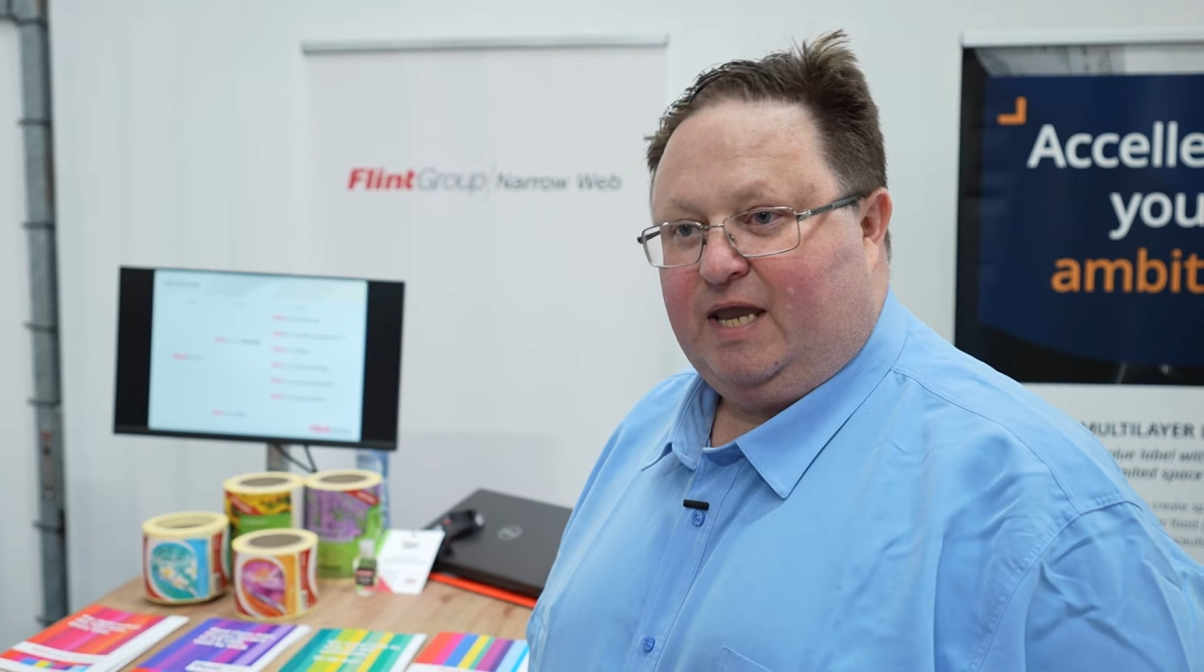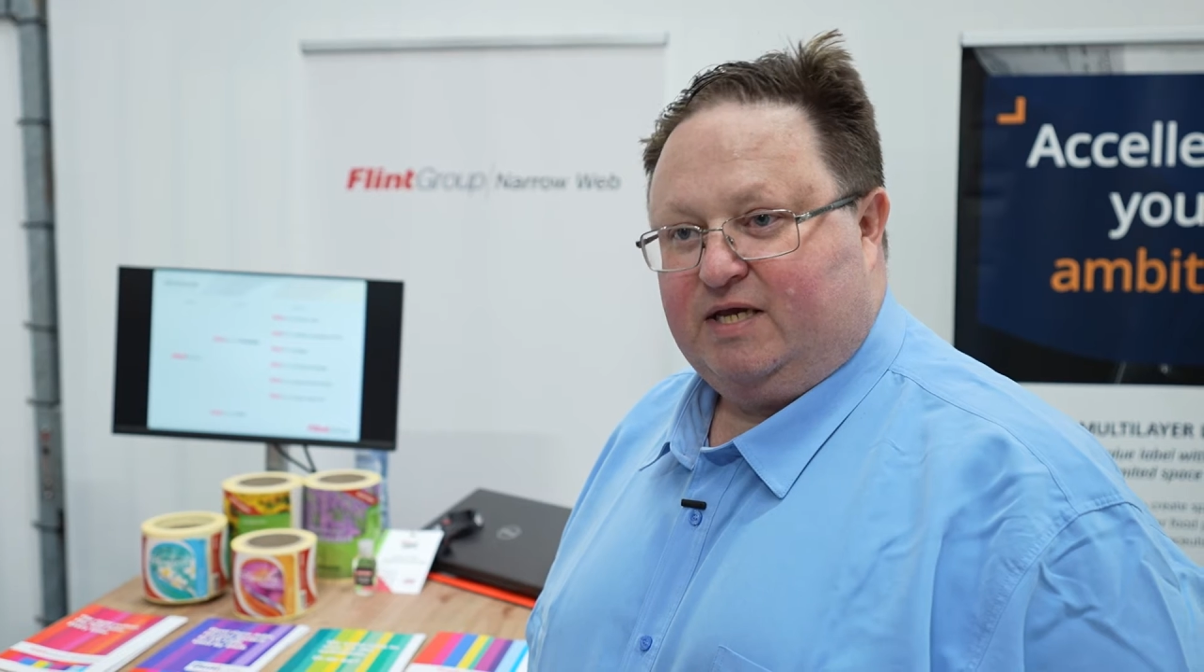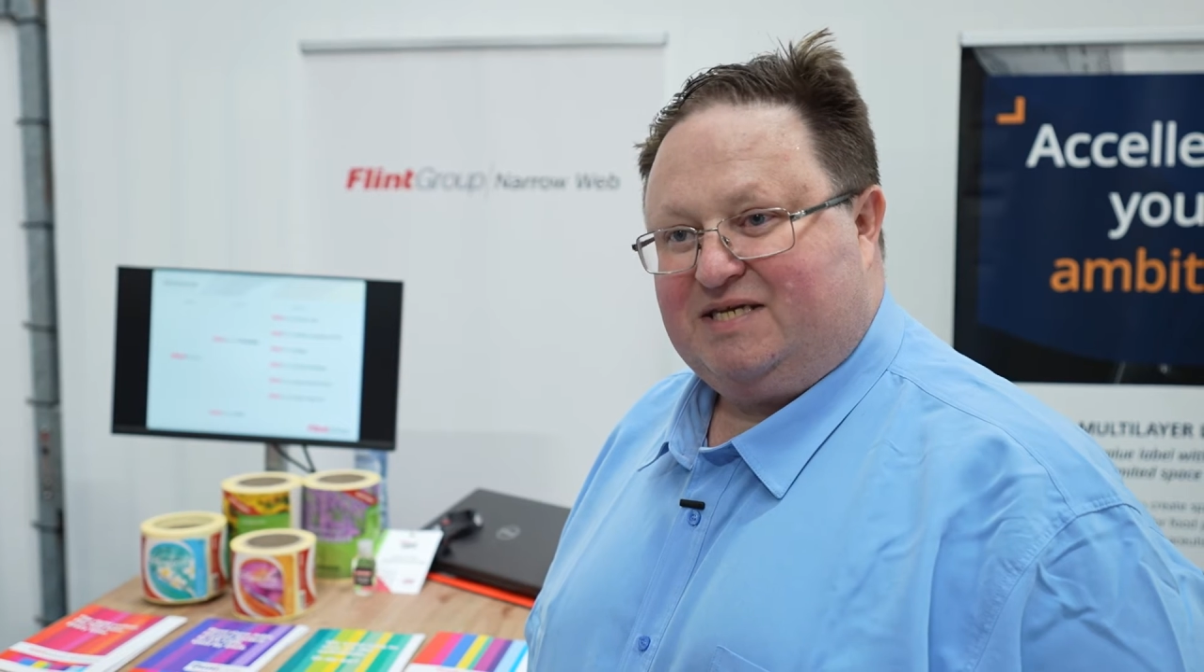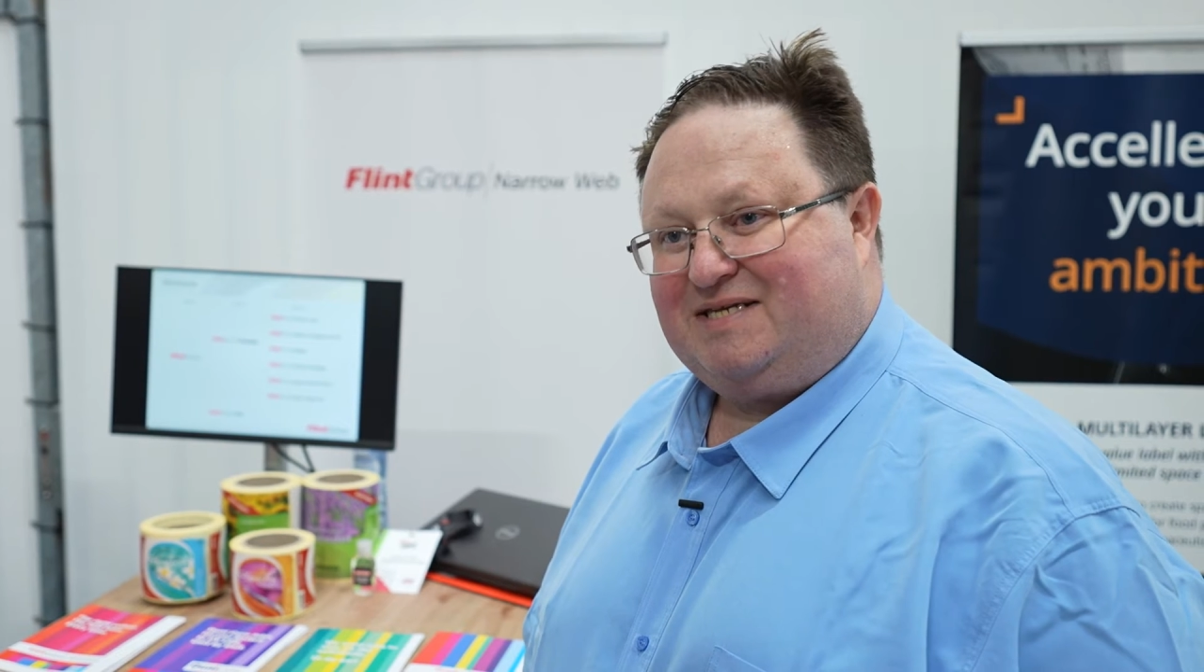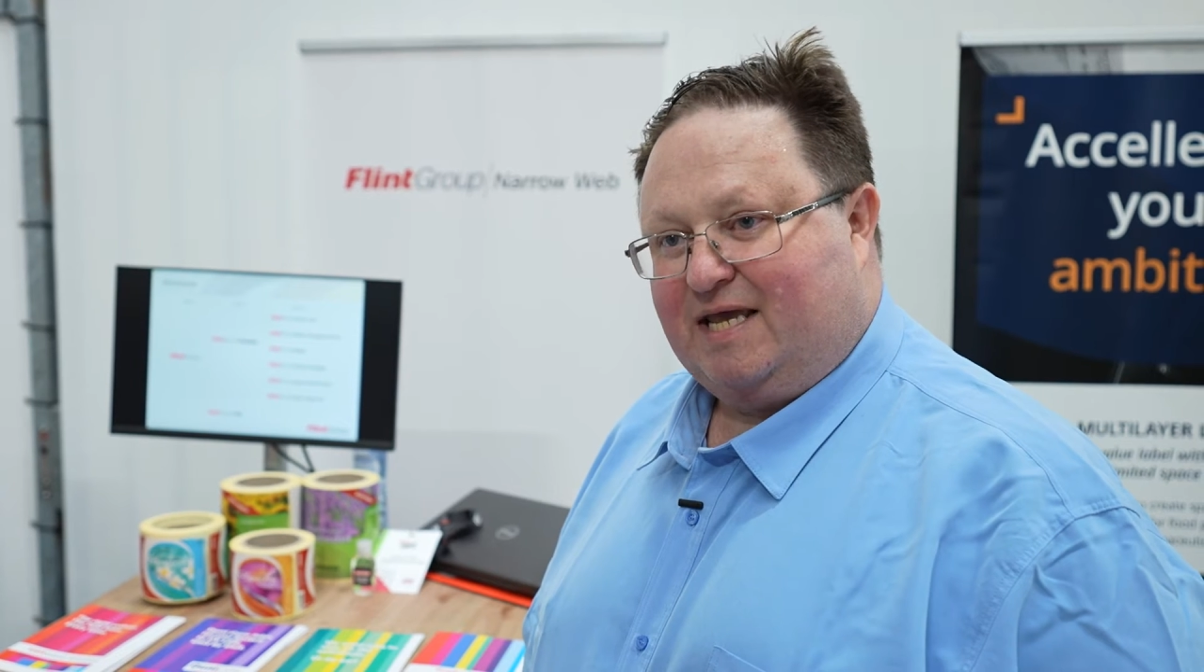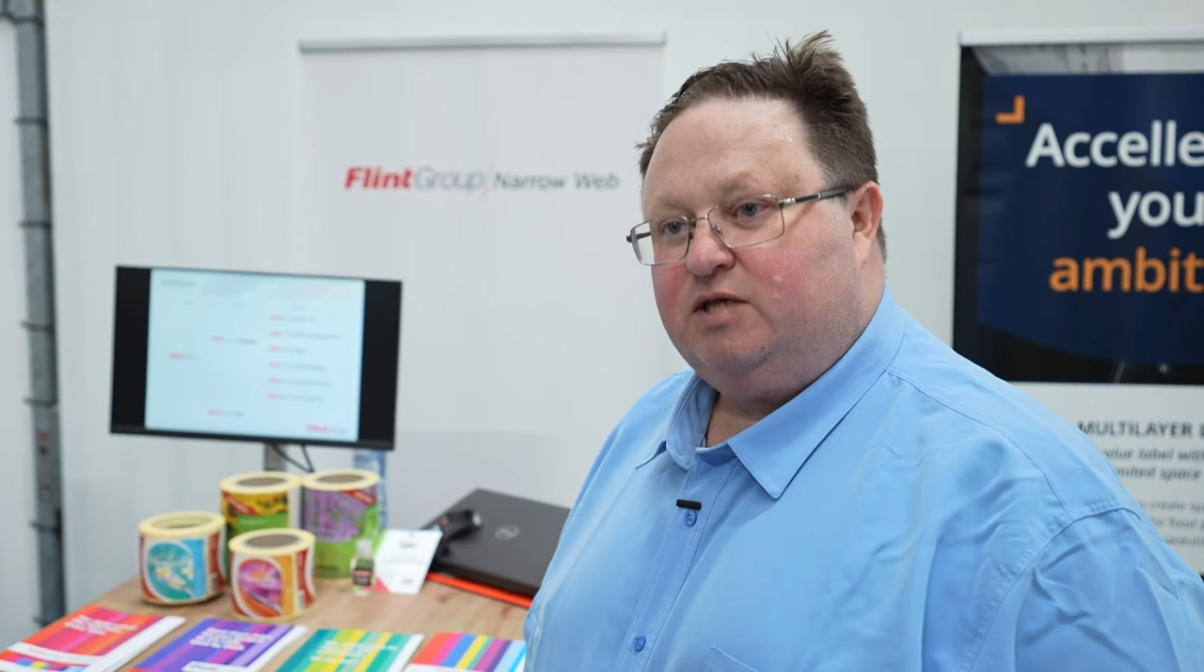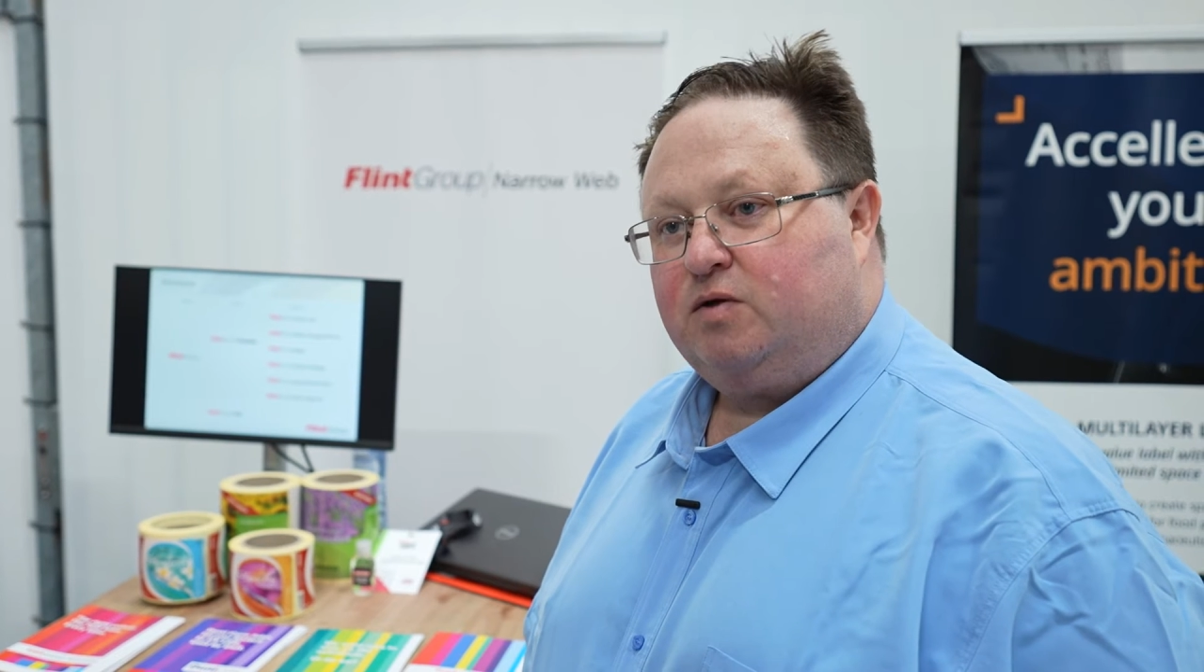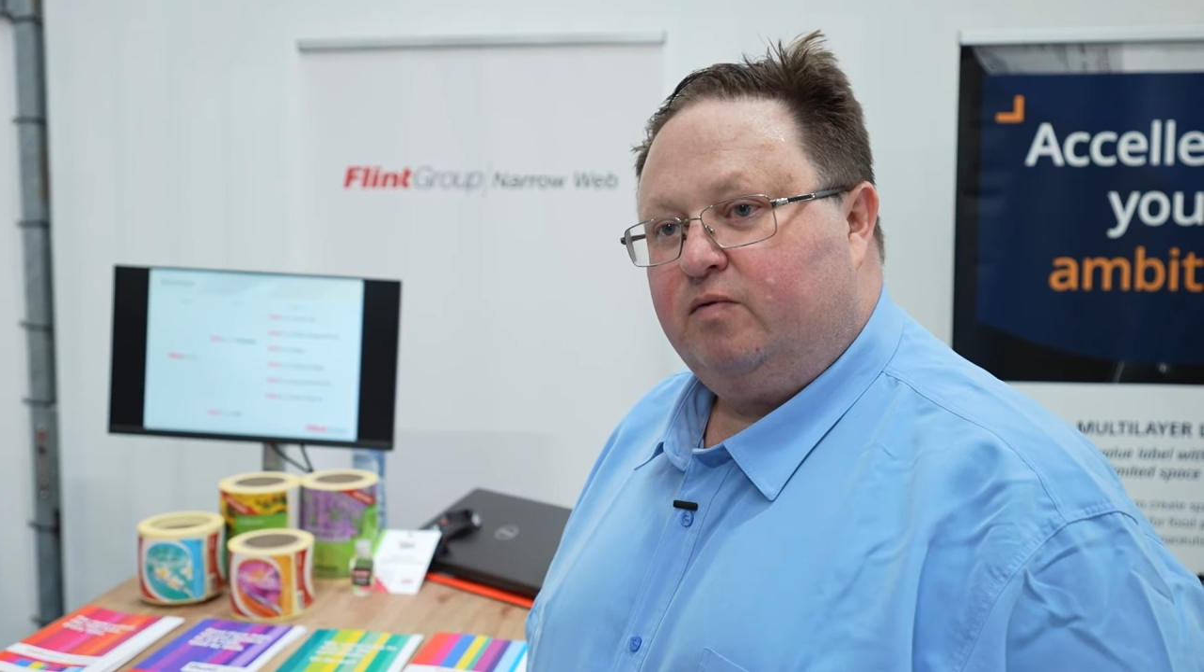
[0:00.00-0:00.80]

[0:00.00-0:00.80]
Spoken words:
ink stays